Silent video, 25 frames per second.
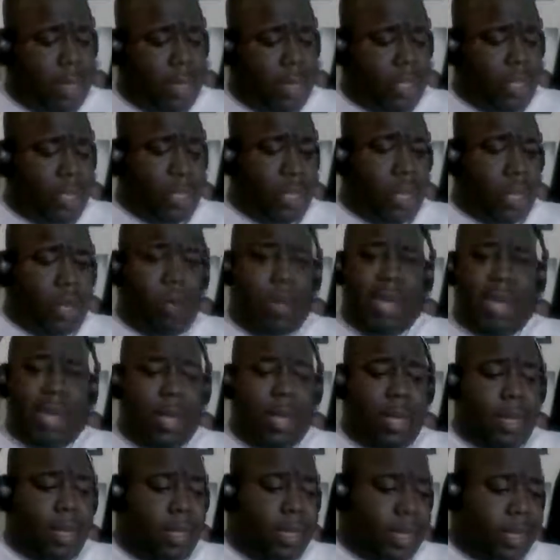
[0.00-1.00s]

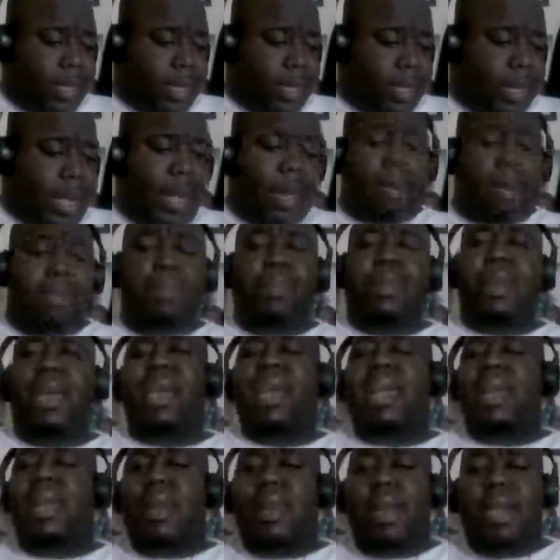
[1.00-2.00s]
Zoe Saldana
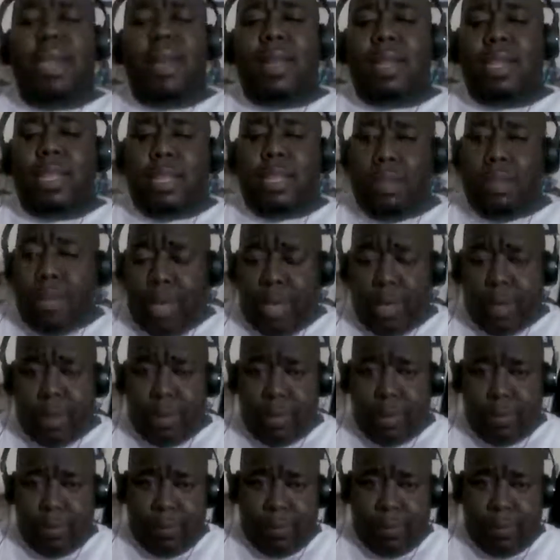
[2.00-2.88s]
playing Nina Simone.